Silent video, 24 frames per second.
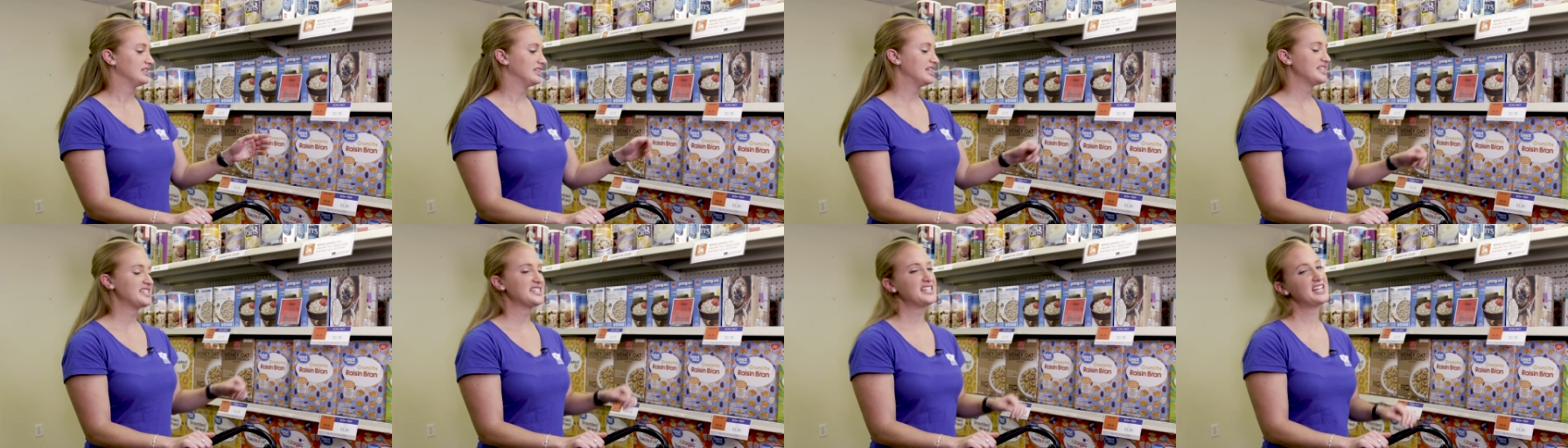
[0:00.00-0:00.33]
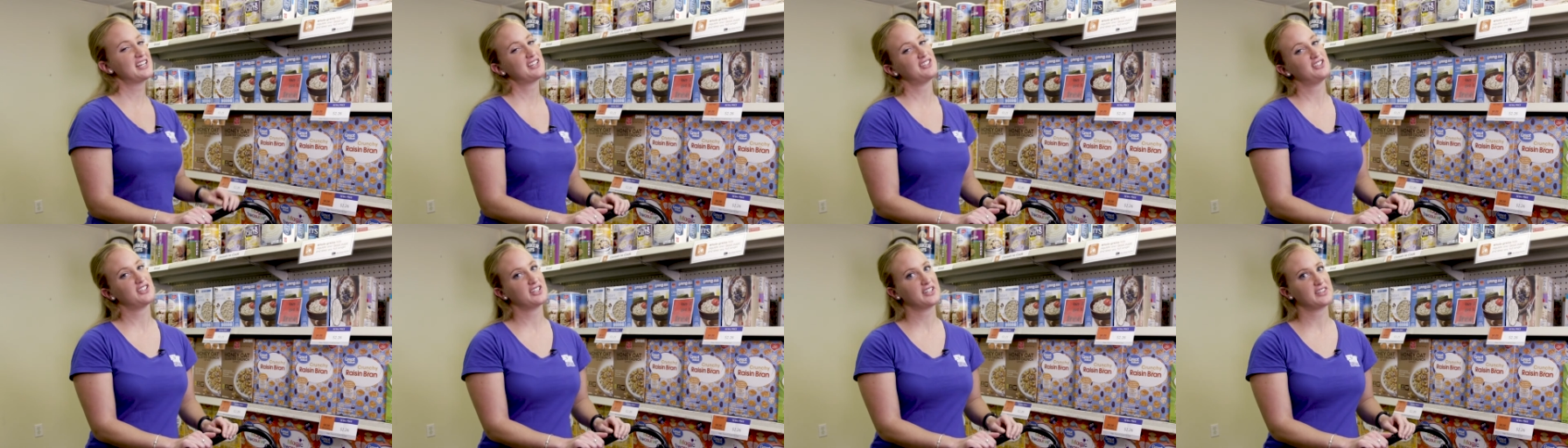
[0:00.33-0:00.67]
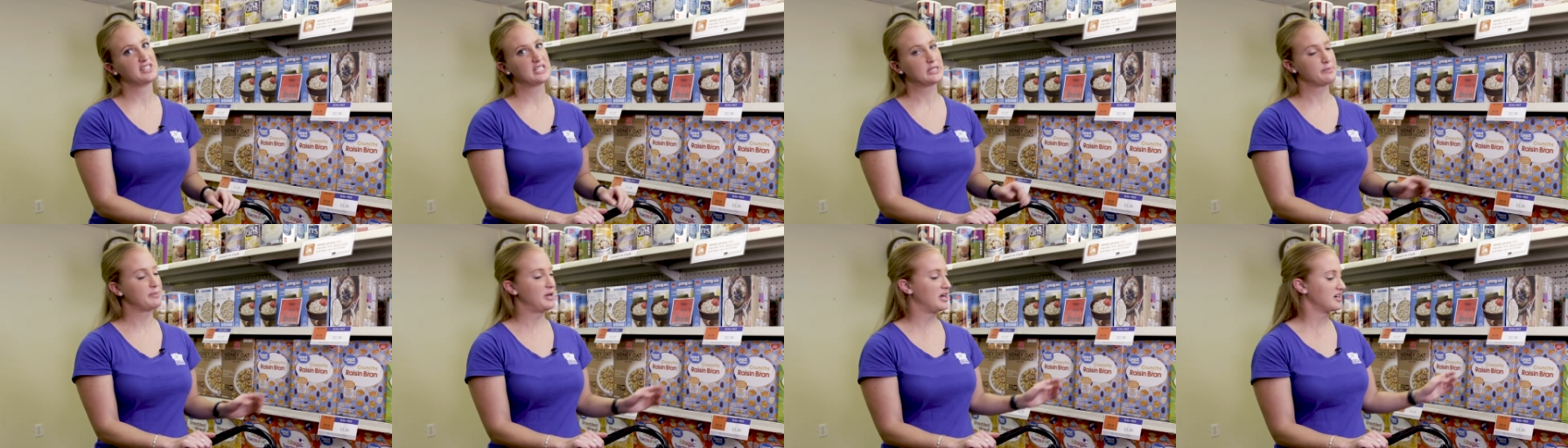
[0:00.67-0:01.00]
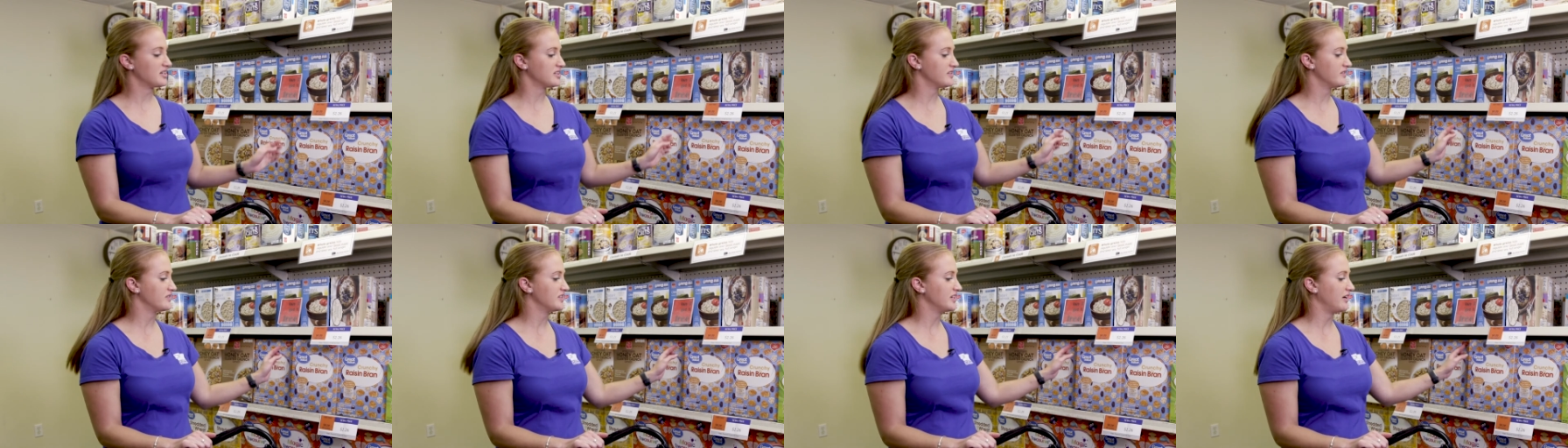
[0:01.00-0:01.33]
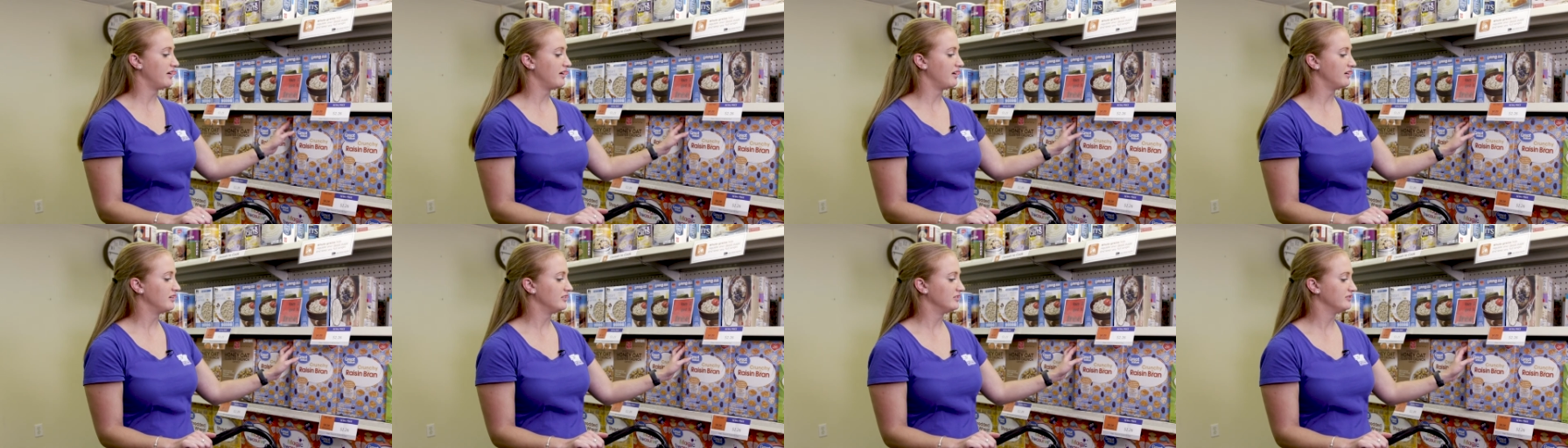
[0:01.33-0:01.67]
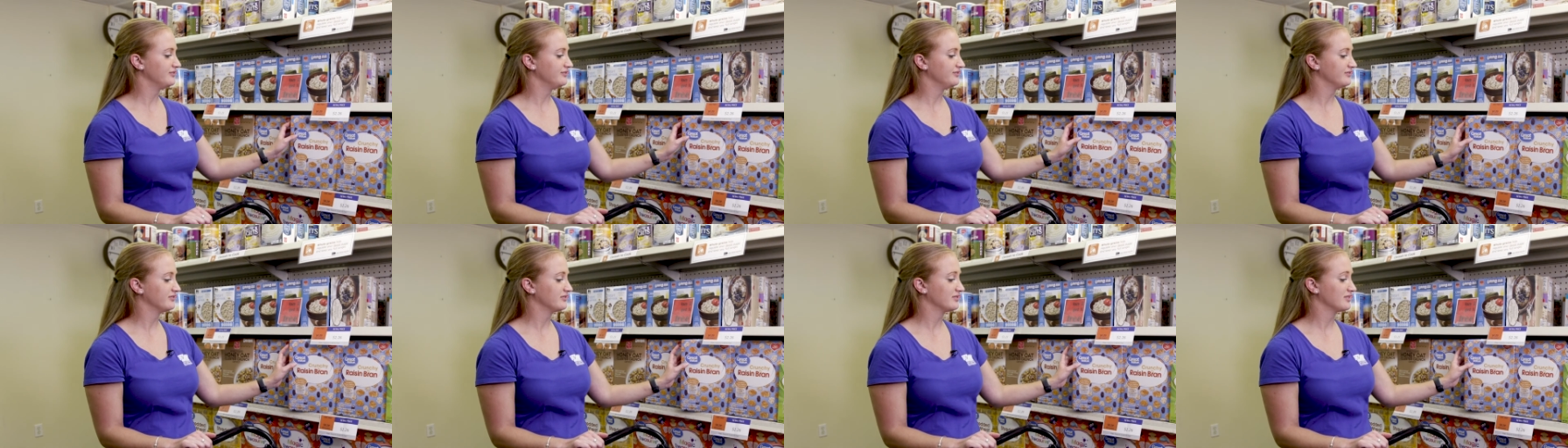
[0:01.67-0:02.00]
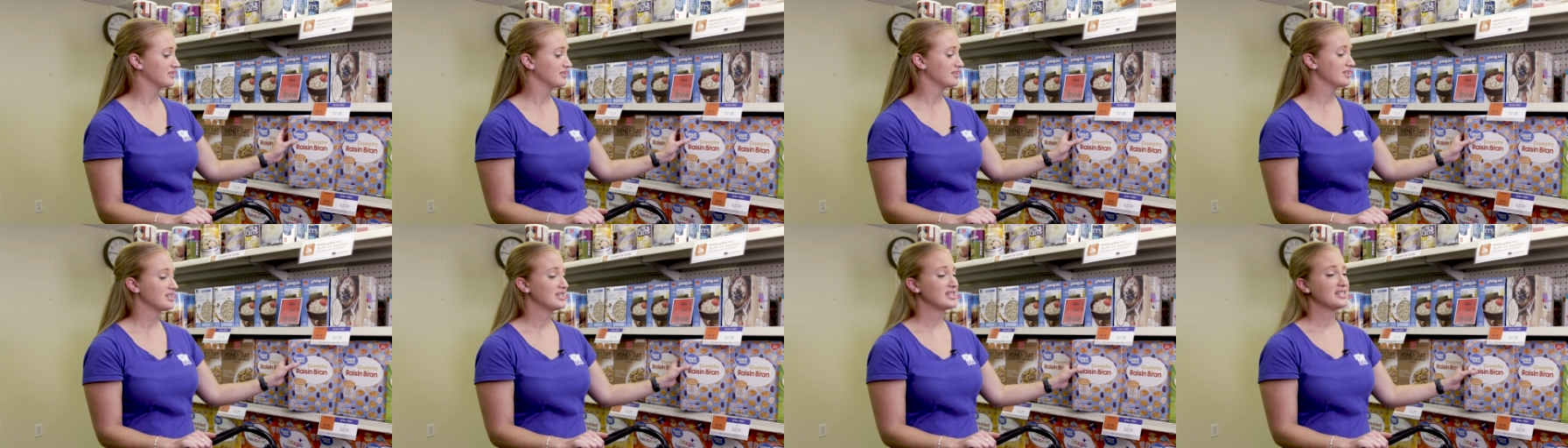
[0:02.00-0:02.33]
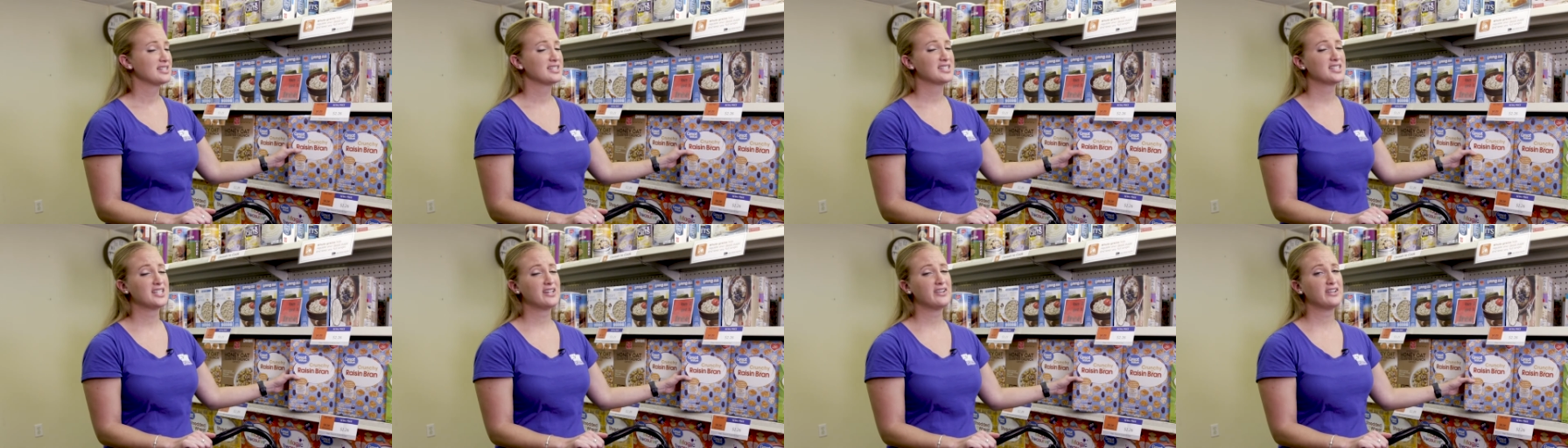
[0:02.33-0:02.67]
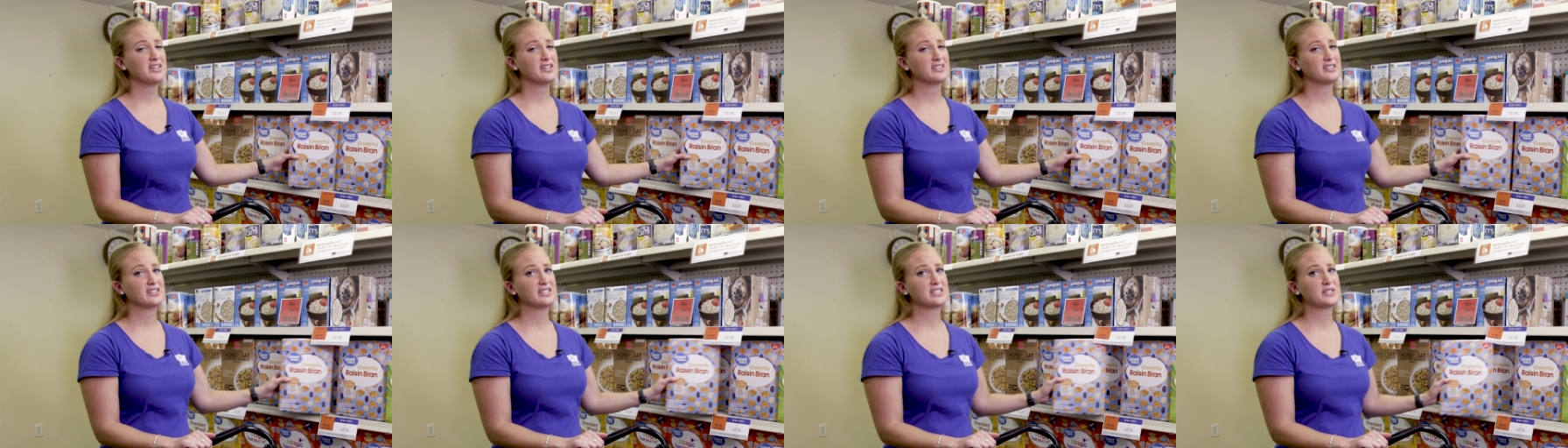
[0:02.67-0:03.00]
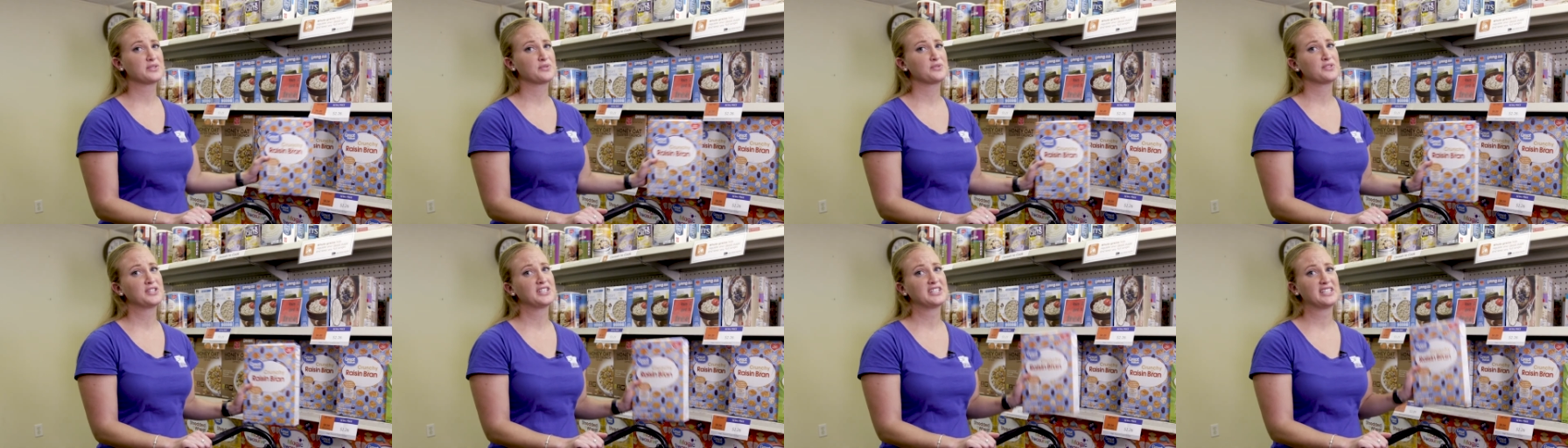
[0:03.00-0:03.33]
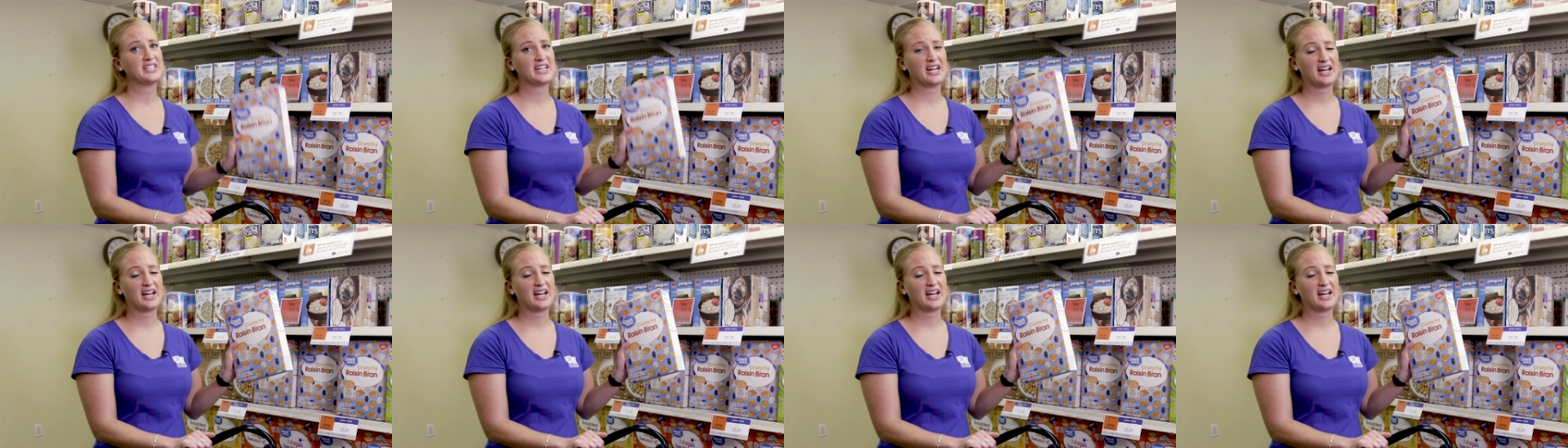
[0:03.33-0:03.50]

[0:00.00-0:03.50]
Let's take a look at this box of cereal. Cereal is really